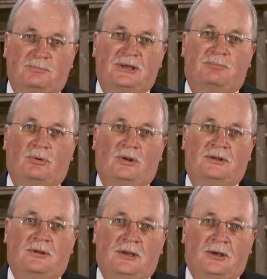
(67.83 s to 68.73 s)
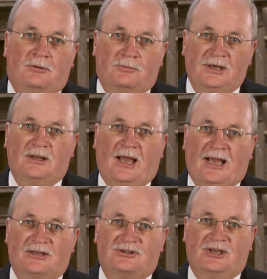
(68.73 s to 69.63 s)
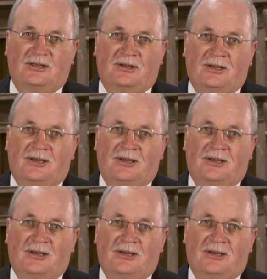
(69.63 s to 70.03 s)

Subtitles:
people and realize that